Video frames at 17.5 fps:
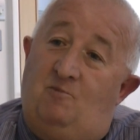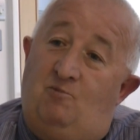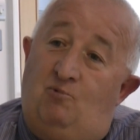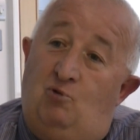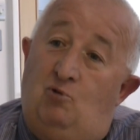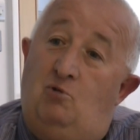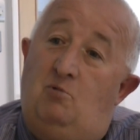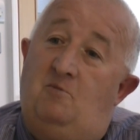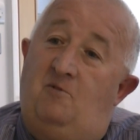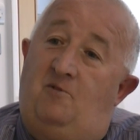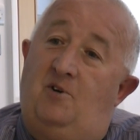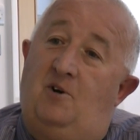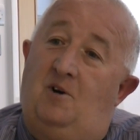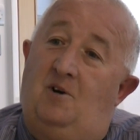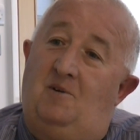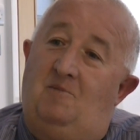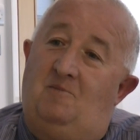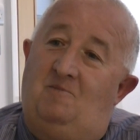room
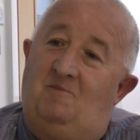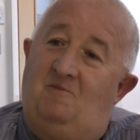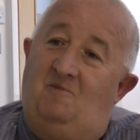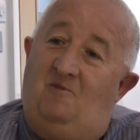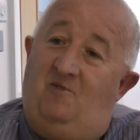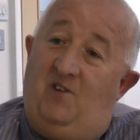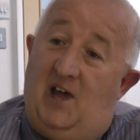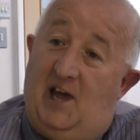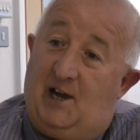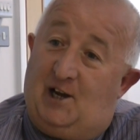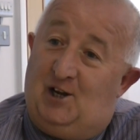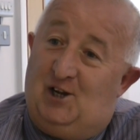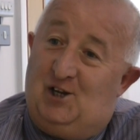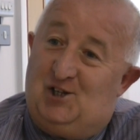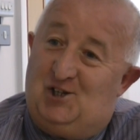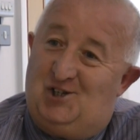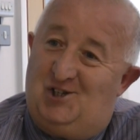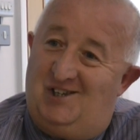for
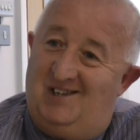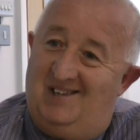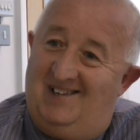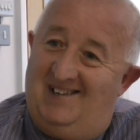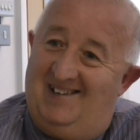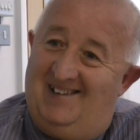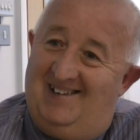vagueness,